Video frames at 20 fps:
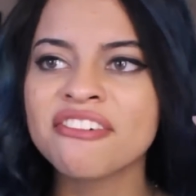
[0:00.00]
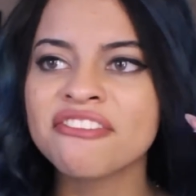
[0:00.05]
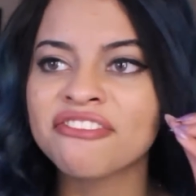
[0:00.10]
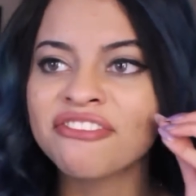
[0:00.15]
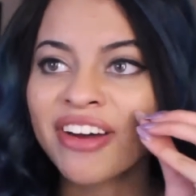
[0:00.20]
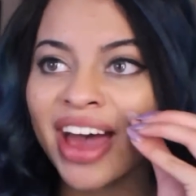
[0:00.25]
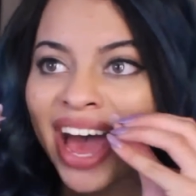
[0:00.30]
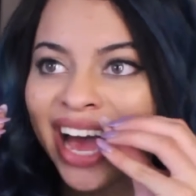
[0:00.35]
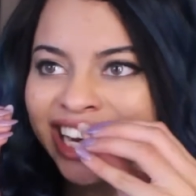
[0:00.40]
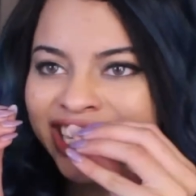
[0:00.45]

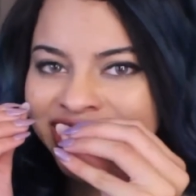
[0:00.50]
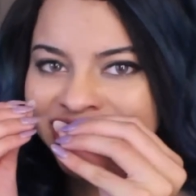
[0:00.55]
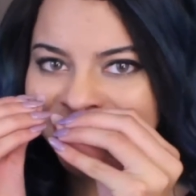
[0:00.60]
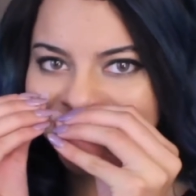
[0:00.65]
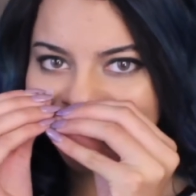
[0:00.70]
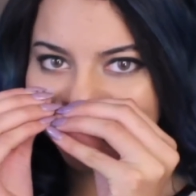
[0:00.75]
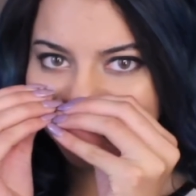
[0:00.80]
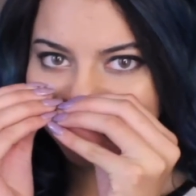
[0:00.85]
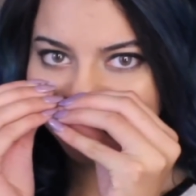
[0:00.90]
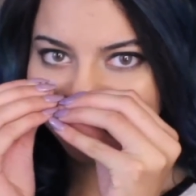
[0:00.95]

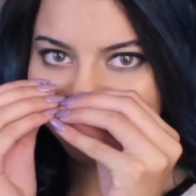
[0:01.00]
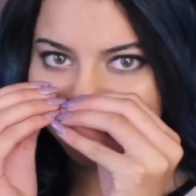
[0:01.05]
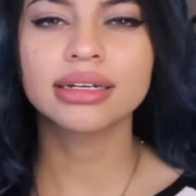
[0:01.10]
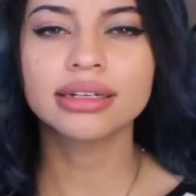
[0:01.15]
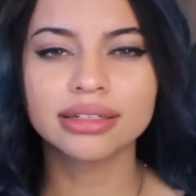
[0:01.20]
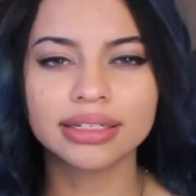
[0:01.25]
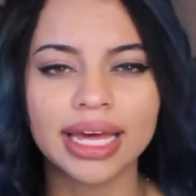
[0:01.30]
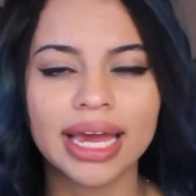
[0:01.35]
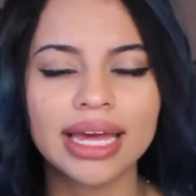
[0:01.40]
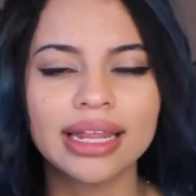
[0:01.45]
fashion.
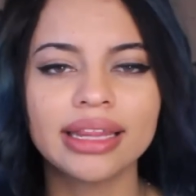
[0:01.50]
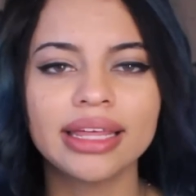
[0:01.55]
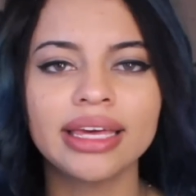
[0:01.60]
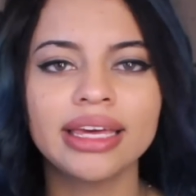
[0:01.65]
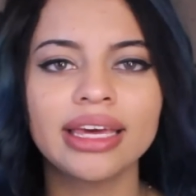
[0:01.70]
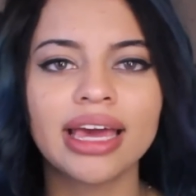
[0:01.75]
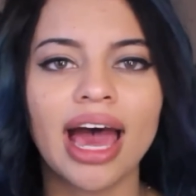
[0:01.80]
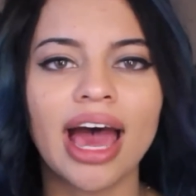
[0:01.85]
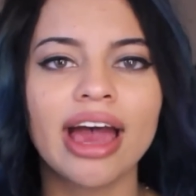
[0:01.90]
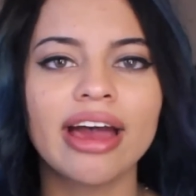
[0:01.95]

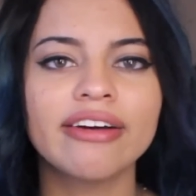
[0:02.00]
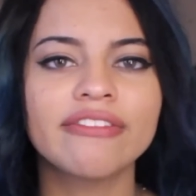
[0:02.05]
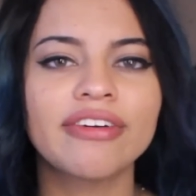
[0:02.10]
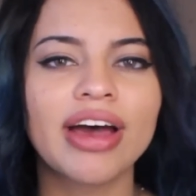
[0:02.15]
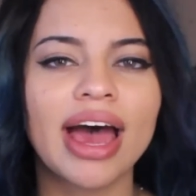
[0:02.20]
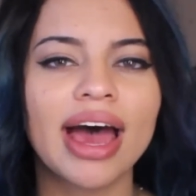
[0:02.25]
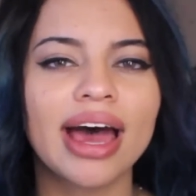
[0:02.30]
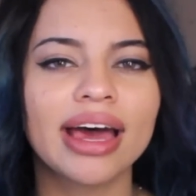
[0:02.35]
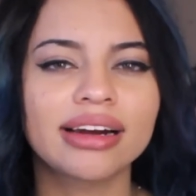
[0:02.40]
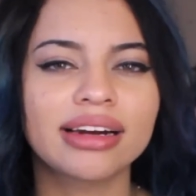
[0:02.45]
Lately, I have
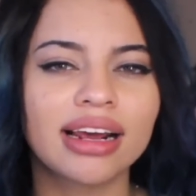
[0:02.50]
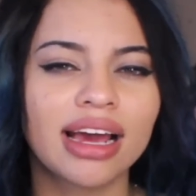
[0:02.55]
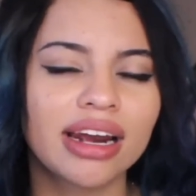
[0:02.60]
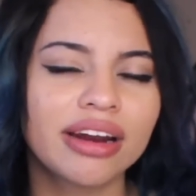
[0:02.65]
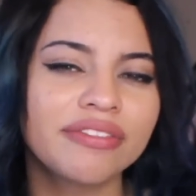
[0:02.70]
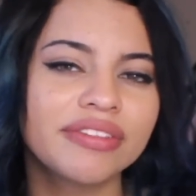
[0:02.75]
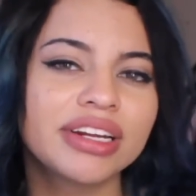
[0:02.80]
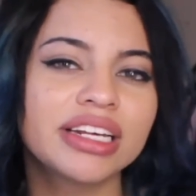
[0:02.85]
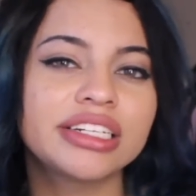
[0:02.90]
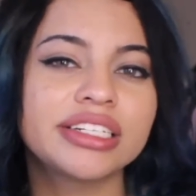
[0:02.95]
had
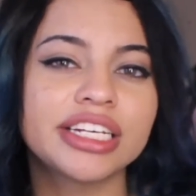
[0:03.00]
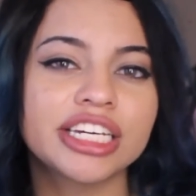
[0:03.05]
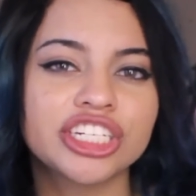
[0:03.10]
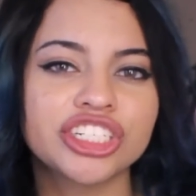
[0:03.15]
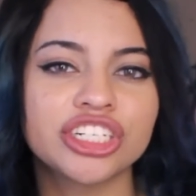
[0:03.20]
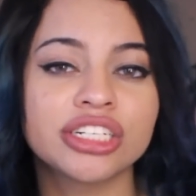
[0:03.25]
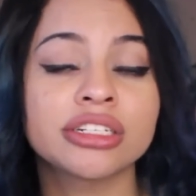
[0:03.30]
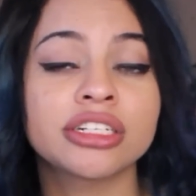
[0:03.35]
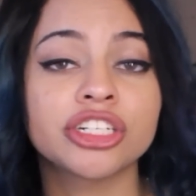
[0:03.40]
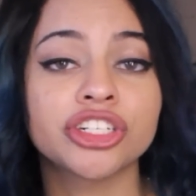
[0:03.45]
kind of an
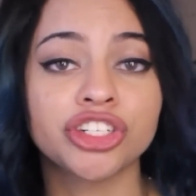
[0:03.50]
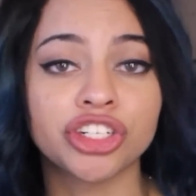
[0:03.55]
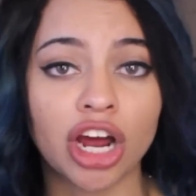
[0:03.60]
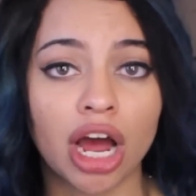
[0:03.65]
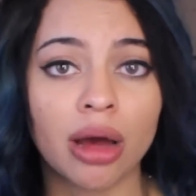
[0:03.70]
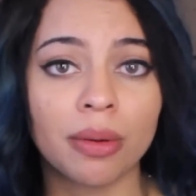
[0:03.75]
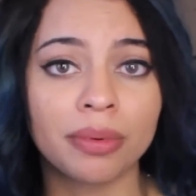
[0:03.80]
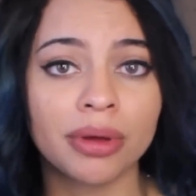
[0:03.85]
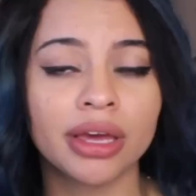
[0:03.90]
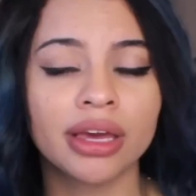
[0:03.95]
addiction to
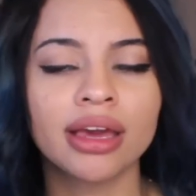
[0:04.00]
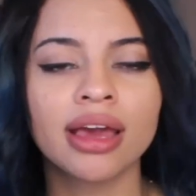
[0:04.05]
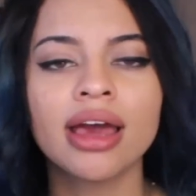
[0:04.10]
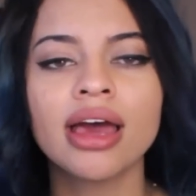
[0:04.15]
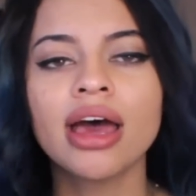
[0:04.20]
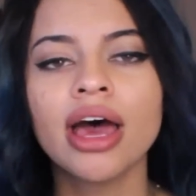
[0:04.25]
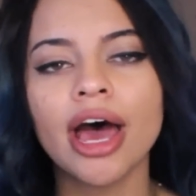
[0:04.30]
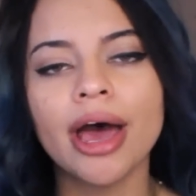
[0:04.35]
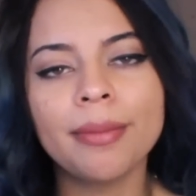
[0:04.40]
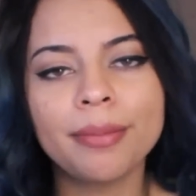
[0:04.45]
shopping.
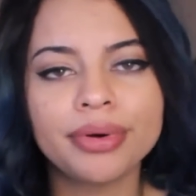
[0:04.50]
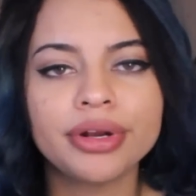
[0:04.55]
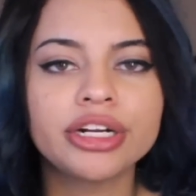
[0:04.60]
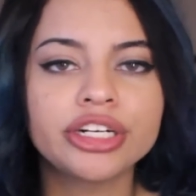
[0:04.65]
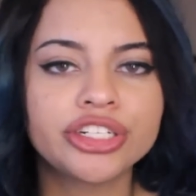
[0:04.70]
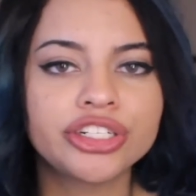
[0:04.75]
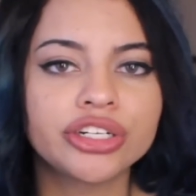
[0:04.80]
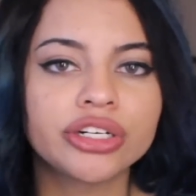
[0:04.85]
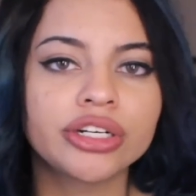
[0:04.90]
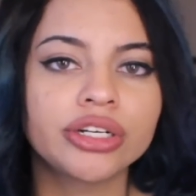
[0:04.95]
I'm
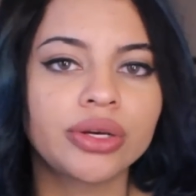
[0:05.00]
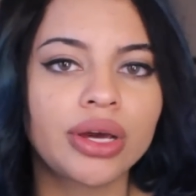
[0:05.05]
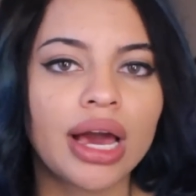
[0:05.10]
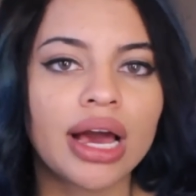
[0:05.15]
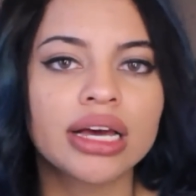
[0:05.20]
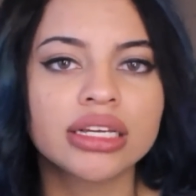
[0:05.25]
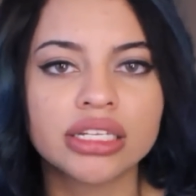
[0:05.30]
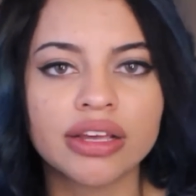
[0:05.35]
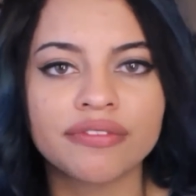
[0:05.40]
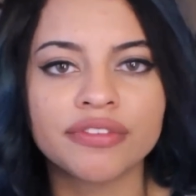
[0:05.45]
pretty sure you
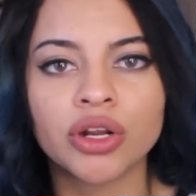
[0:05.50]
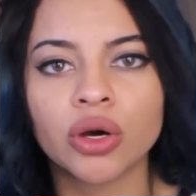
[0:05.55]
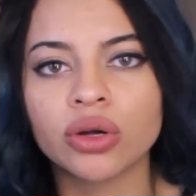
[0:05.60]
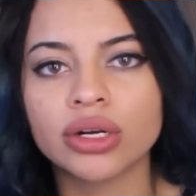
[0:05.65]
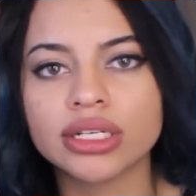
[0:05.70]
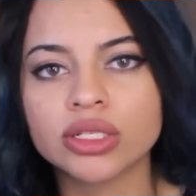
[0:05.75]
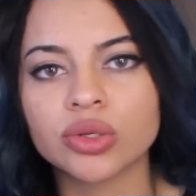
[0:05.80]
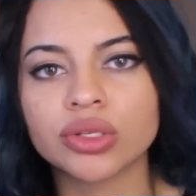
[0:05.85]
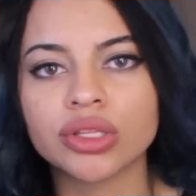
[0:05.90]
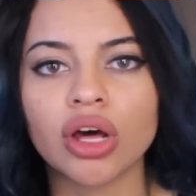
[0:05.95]
guys have
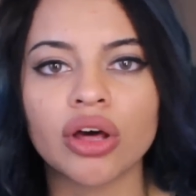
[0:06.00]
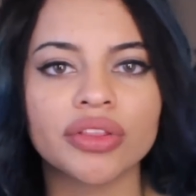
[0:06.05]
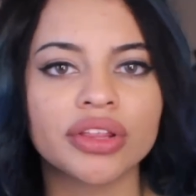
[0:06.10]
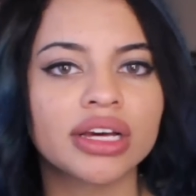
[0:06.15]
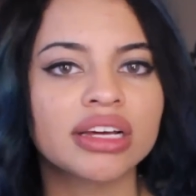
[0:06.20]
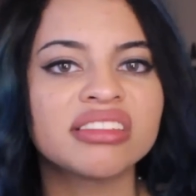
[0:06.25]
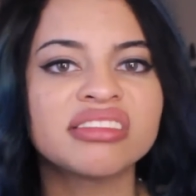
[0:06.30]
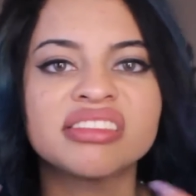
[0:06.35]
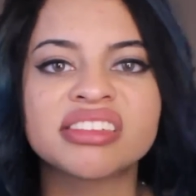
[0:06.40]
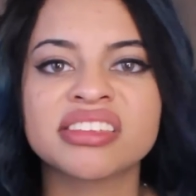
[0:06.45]
noticed with all
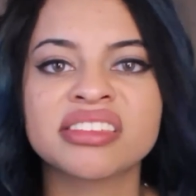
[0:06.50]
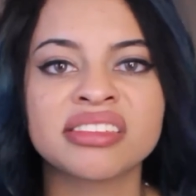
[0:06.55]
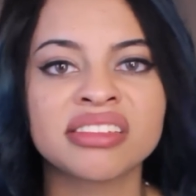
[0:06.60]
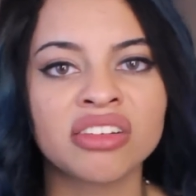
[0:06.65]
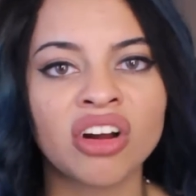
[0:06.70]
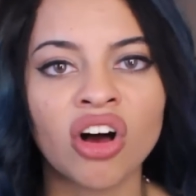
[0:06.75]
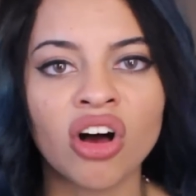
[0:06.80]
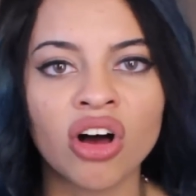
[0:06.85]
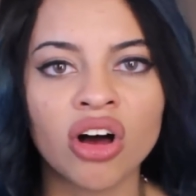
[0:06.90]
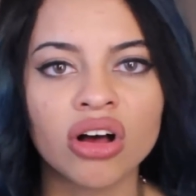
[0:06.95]
the
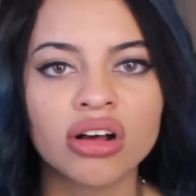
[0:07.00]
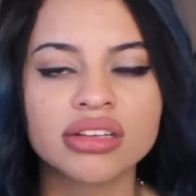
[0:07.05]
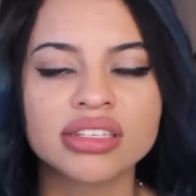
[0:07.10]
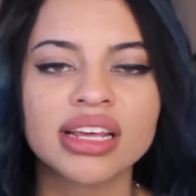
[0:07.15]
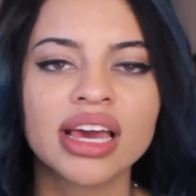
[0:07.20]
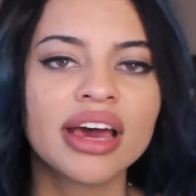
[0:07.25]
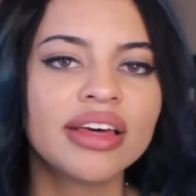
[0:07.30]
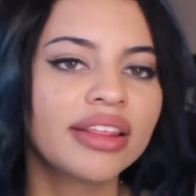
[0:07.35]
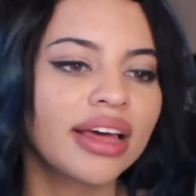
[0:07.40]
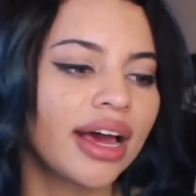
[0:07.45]
consistent
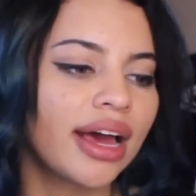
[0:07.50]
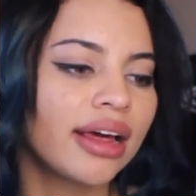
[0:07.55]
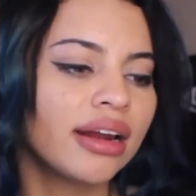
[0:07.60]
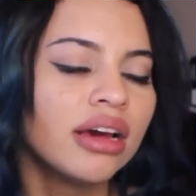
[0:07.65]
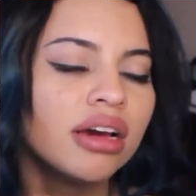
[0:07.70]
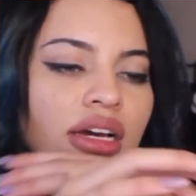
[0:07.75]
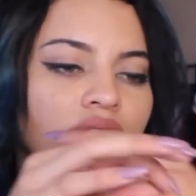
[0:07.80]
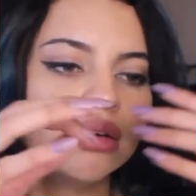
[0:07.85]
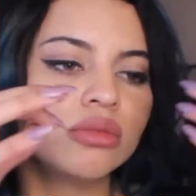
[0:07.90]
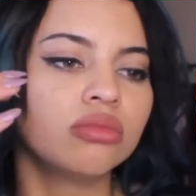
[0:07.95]
hauls that
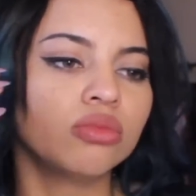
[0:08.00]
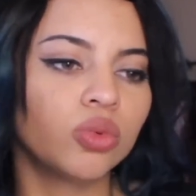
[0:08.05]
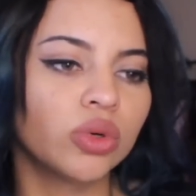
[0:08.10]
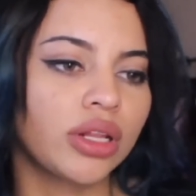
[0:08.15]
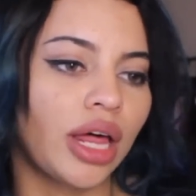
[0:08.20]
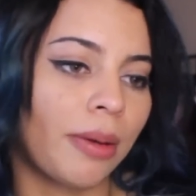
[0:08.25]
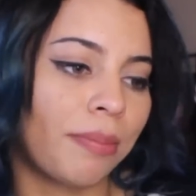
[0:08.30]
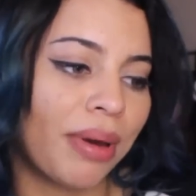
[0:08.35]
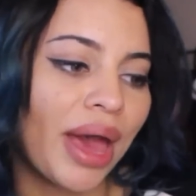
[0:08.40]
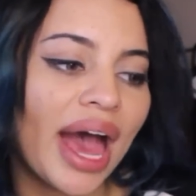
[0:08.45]

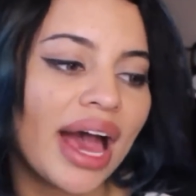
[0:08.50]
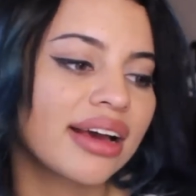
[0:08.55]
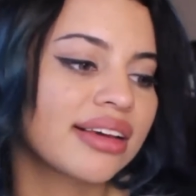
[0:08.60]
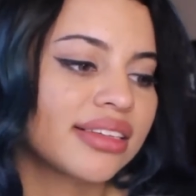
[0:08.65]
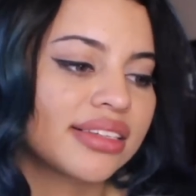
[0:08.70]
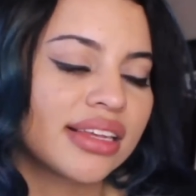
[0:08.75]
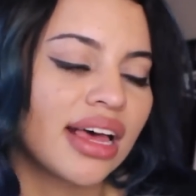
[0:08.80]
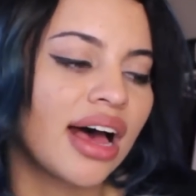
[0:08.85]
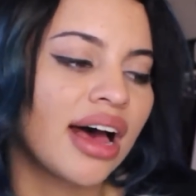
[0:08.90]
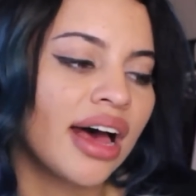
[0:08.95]
were like
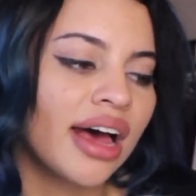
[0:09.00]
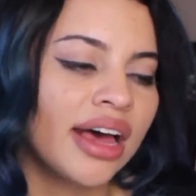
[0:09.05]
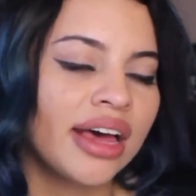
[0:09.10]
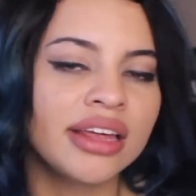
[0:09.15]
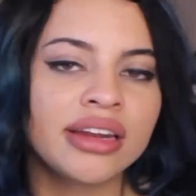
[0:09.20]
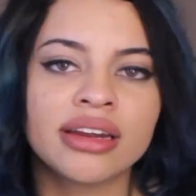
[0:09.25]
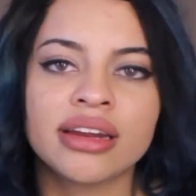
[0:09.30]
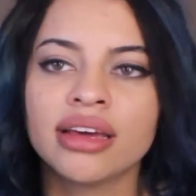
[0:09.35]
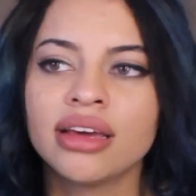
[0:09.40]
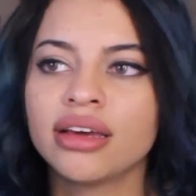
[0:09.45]

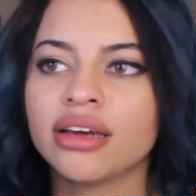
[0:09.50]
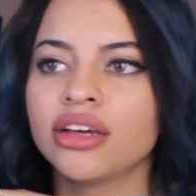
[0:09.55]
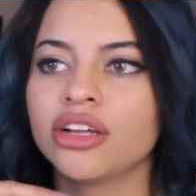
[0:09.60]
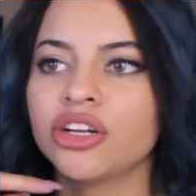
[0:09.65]
PacSun,